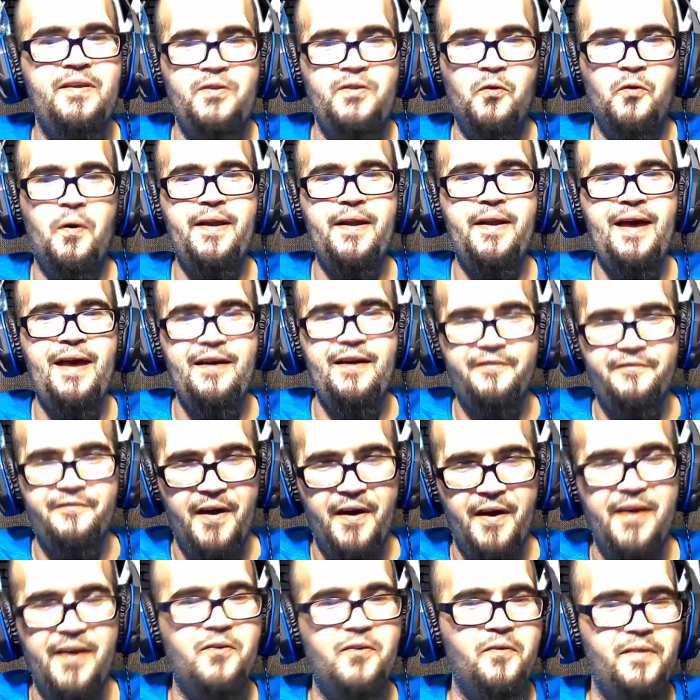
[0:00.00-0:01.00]
want to have
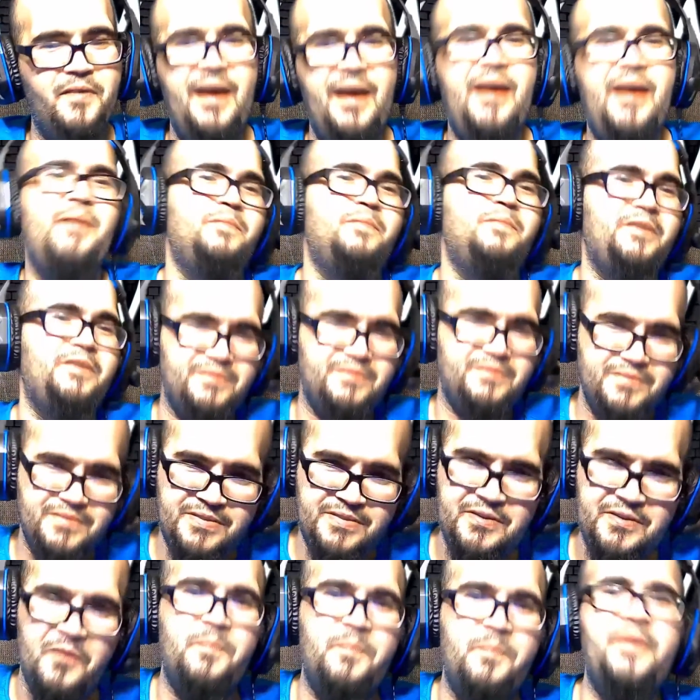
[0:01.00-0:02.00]
fun, okay, but
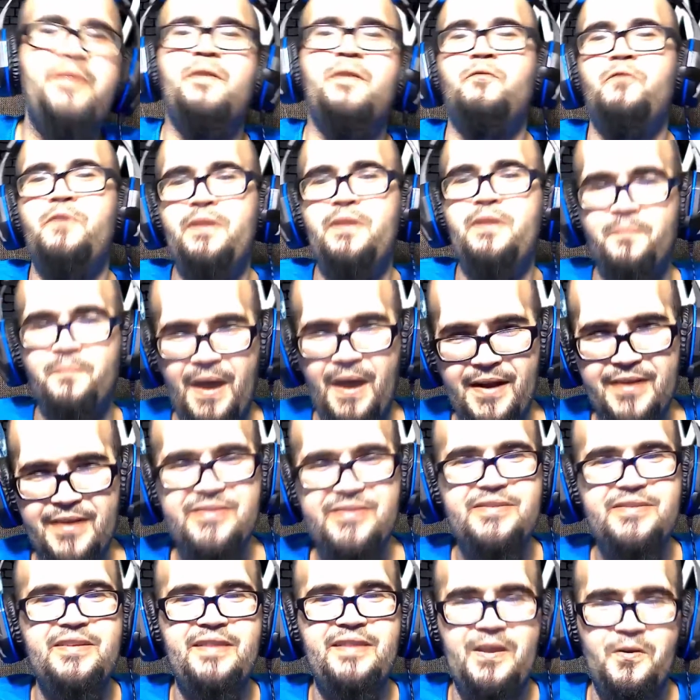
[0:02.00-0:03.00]
with the
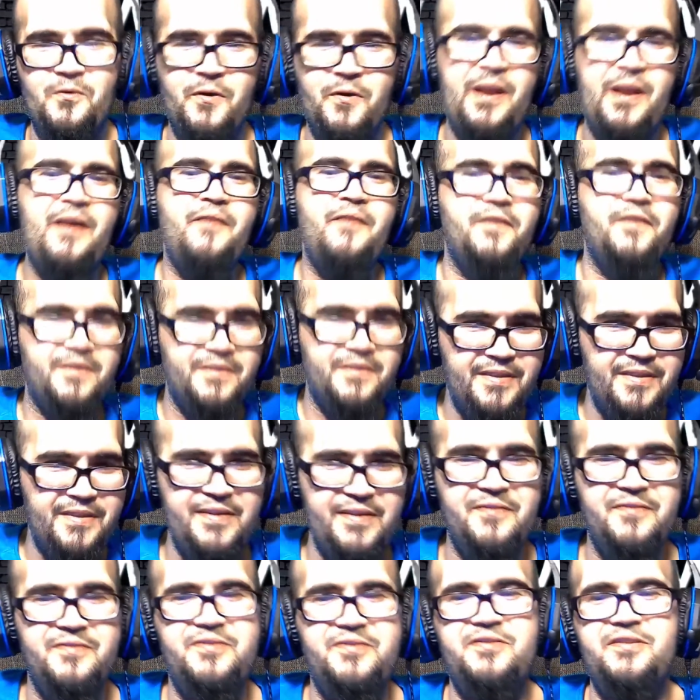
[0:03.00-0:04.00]
modesty thing, whatever,
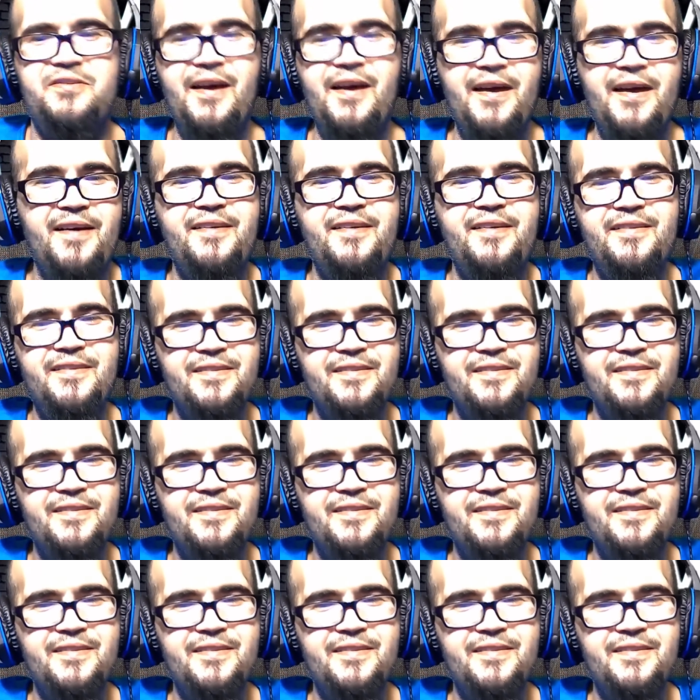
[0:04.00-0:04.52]
shit.